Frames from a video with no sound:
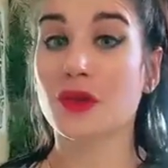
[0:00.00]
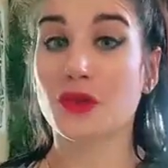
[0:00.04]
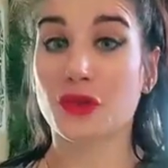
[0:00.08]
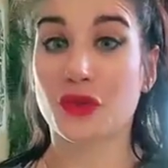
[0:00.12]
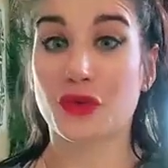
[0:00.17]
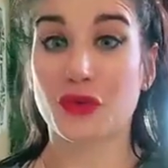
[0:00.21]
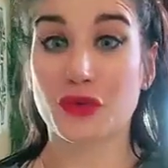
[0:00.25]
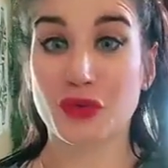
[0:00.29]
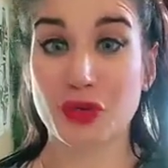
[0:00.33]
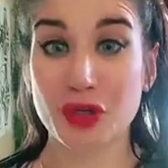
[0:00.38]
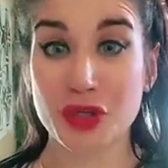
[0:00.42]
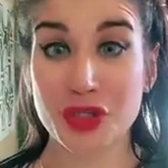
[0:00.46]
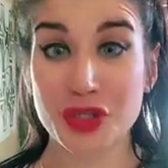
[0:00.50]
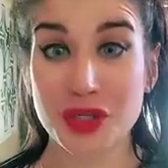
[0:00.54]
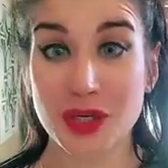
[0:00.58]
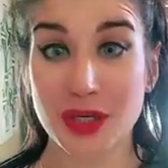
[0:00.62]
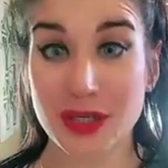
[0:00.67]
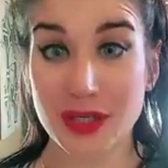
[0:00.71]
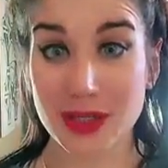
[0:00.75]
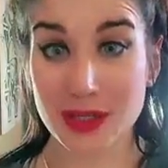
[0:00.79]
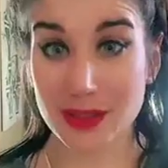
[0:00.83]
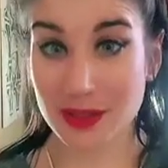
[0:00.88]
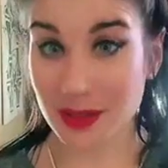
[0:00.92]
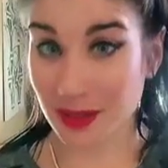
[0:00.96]
They're fresh
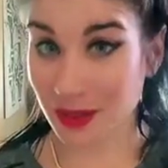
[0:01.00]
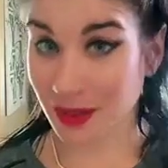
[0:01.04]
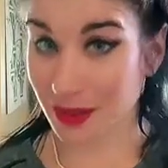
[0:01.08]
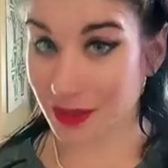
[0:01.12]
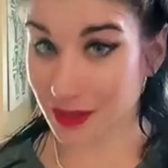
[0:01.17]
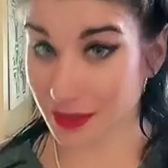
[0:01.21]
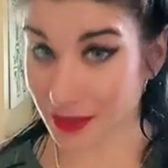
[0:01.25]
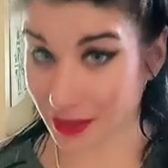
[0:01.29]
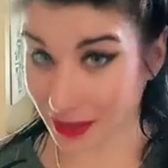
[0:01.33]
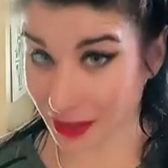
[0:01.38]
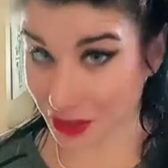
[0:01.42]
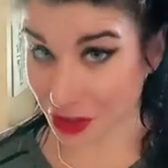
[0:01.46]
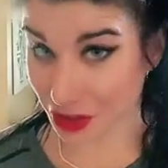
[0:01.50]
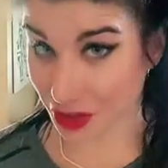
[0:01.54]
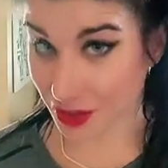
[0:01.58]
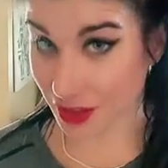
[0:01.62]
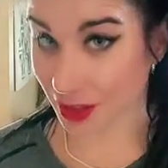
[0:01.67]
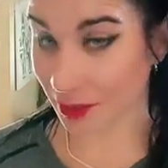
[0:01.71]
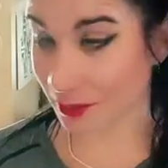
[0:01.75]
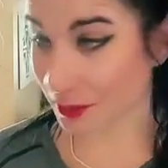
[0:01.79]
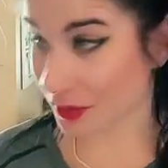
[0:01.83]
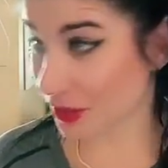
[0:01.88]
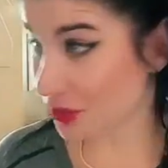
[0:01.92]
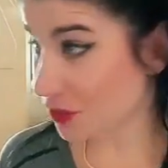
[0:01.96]
cuttings. As I said, I just
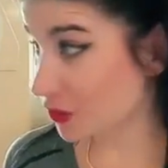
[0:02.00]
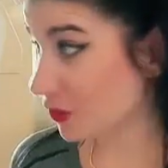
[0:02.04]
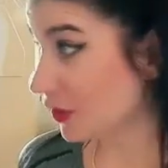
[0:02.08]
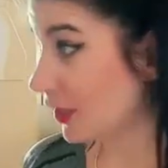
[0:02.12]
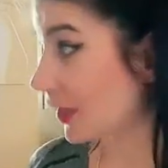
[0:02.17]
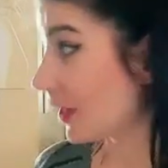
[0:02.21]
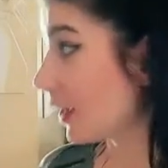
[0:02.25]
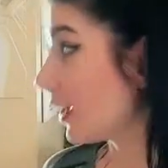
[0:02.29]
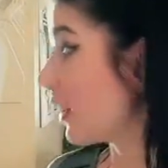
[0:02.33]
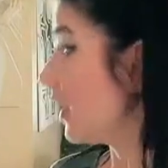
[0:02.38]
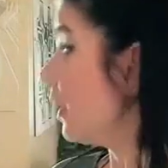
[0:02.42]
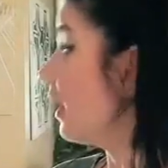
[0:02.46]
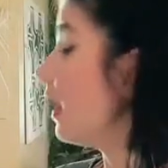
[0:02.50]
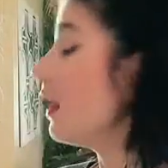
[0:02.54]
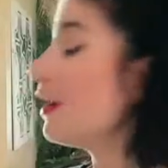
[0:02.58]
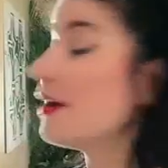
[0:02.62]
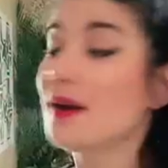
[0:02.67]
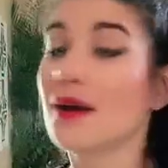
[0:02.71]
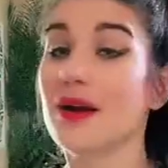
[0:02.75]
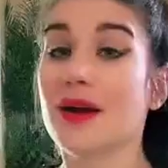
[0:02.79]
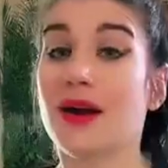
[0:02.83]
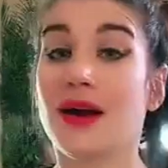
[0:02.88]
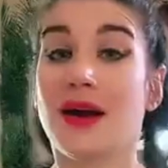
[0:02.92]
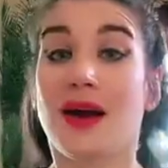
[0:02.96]
got them yesterday.
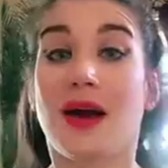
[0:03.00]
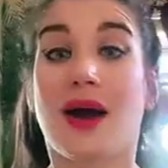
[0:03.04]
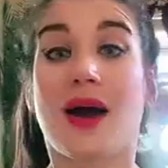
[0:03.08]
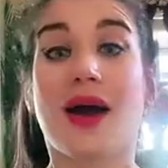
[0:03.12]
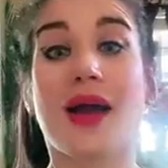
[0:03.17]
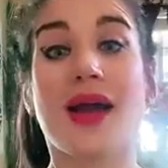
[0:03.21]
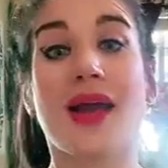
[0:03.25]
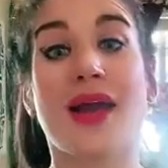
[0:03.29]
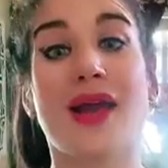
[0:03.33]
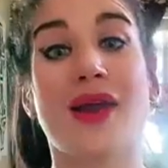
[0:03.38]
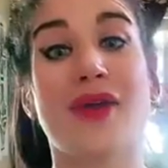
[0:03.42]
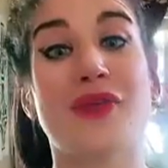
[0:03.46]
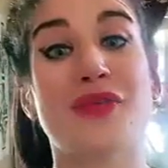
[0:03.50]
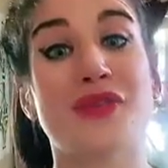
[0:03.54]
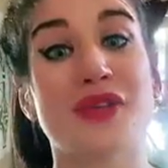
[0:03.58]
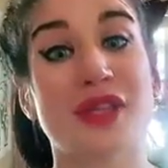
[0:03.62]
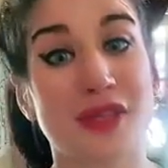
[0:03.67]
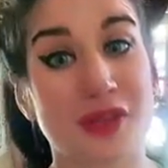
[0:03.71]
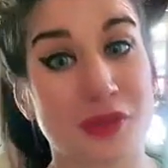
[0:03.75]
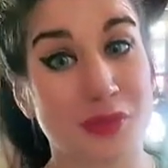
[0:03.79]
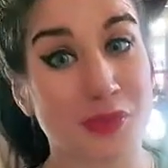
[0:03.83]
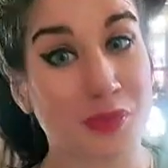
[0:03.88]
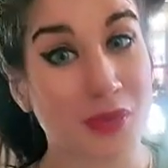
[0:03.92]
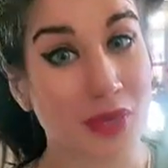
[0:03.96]
I have to
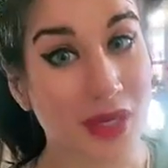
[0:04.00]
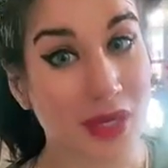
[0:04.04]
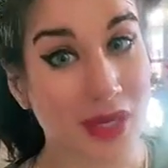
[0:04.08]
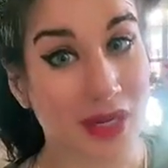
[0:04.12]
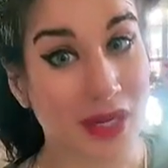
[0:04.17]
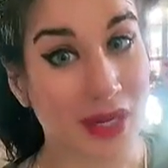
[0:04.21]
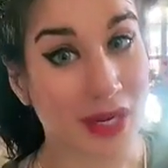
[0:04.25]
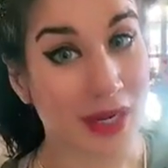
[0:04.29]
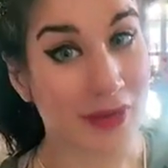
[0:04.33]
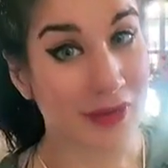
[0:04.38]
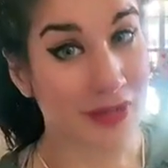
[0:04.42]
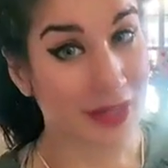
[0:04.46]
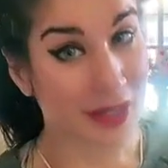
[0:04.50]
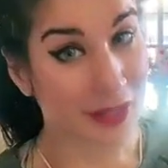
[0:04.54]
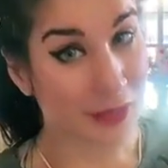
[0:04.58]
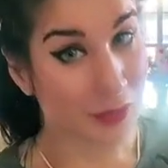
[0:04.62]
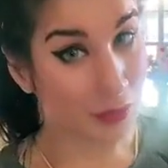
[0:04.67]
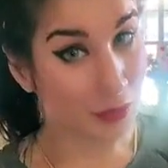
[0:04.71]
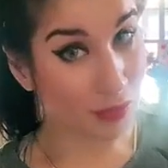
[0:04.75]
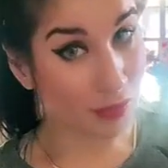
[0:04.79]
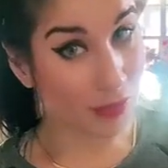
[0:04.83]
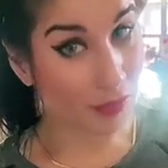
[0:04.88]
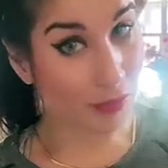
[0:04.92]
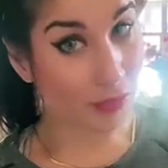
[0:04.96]
get them ready. I have to get
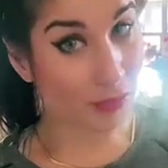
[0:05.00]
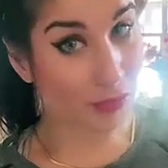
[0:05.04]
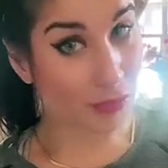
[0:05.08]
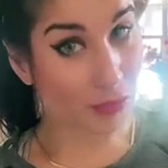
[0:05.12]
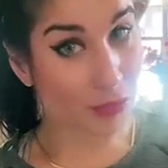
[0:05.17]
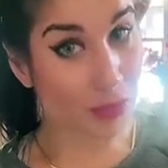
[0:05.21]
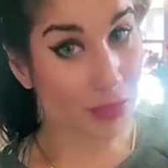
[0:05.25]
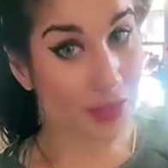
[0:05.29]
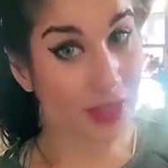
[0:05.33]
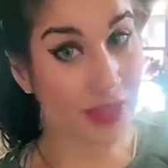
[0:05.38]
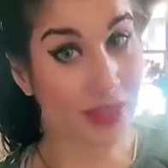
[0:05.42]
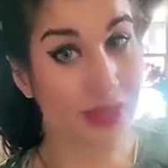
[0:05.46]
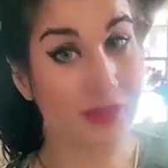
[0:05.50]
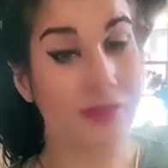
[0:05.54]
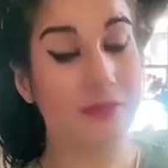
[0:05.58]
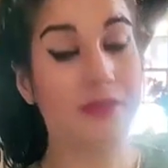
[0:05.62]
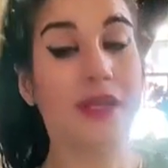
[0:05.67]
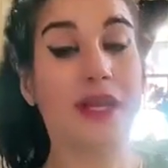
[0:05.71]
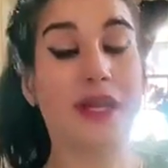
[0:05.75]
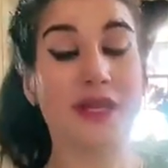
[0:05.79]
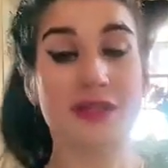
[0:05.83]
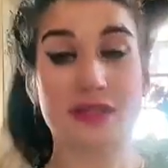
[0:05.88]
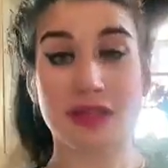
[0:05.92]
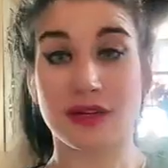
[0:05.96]
them rooted,
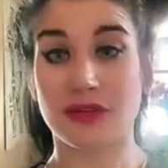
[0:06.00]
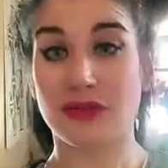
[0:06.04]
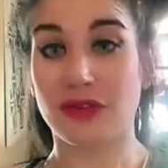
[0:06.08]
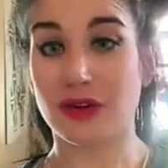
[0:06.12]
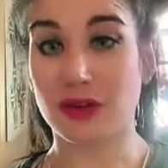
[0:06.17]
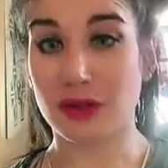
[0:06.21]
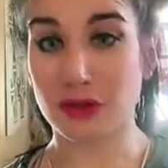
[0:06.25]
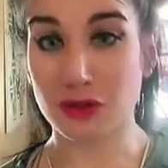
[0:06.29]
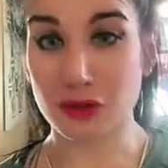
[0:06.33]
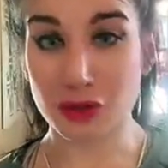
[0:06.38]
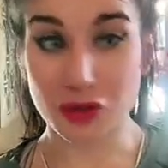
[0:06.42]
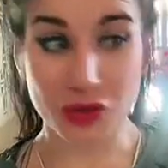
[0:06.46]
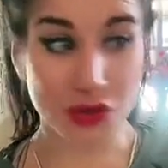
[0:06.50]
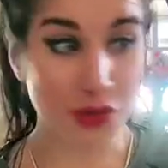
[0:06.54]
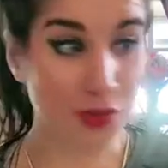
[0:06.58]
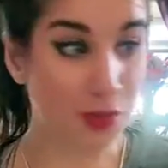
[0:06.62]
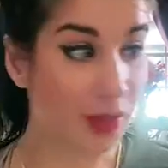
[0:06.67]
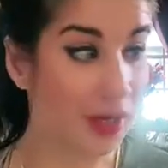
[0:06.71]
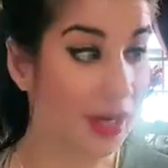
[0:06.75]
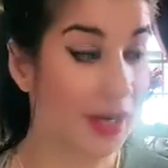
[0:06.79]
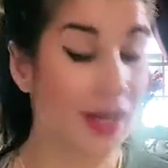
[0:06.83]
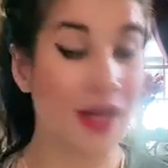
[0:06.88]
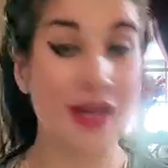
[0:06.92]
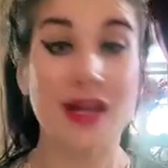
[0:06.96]
antifungal
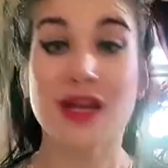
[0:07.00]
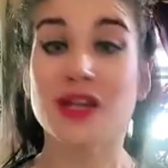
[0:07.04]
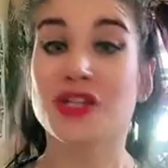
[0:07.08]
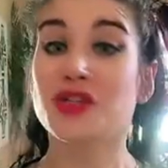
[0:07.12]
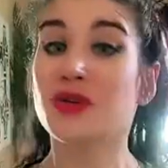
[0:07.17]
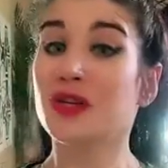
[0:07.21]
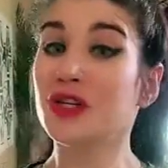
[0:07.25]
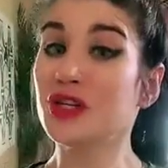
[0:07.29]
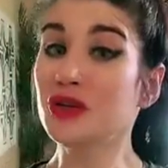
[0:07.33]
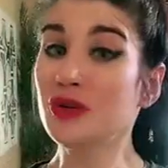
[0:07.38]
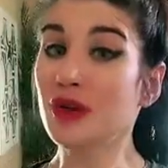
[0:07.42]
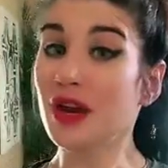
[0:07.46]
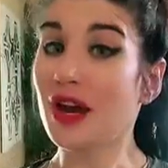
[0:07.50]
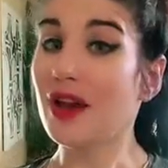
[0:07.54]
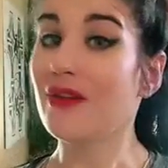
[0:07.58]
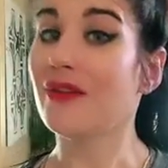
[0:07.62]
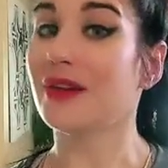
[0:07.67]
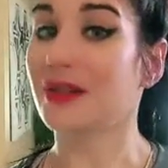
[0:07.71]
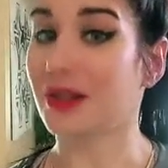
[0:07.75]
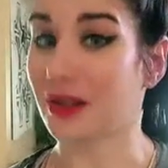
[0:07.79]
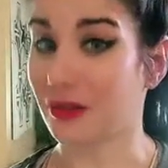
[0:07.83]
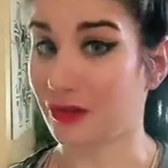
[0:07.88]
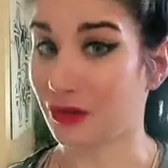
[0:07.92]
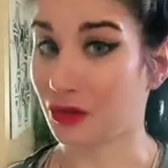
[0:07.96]
spray. So I don't have
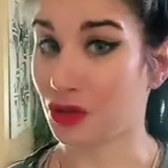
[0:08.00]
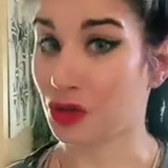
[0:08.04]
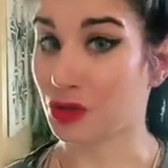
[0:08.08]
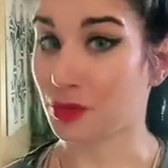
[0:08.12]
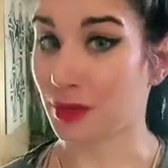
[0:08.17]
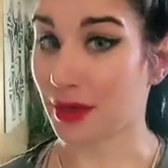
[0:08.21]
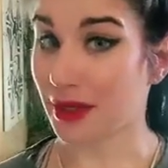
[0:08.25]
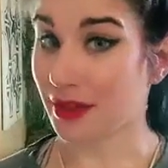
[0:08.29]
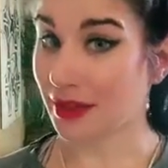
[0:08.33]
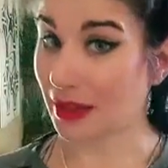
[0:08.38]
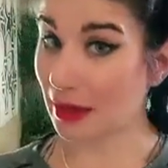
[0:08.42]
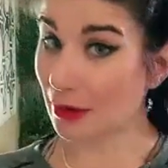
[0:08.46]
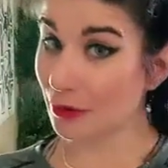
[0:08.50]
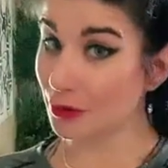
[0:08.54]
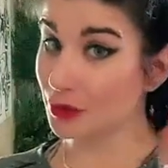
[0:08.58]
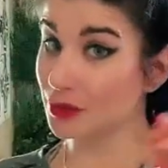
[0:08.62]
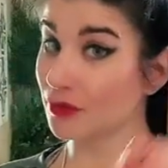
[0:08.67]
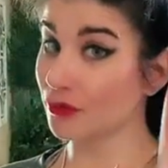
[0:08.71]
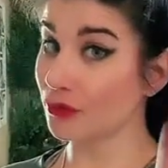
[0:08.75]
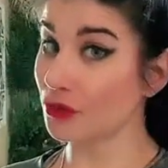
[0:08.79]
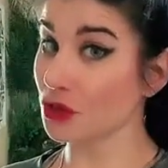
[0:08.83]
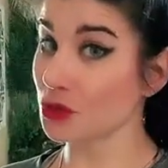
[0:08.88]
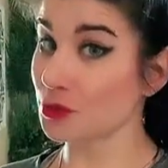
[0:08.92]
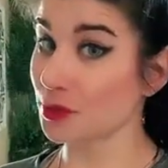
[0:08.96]
antifungal spray. That was
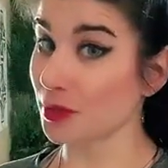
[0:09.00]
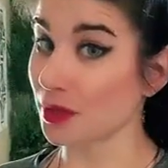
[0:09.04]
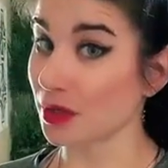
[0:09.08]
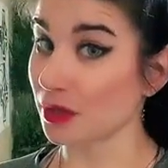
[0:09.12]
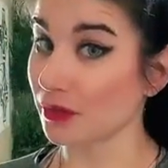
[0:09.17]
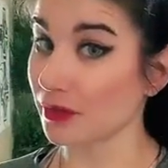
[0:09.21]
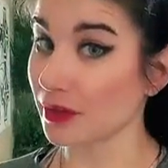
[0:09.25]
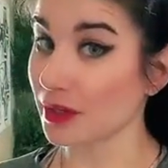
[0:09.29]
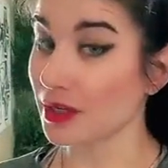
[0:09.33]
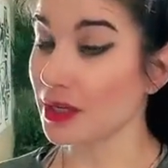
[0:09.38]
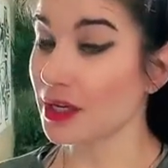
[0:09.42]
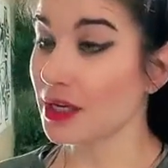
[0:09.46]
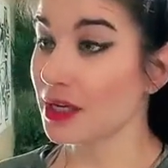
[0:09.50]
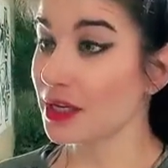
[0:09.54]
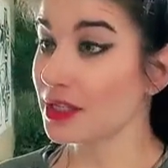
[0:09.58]
the first part of it.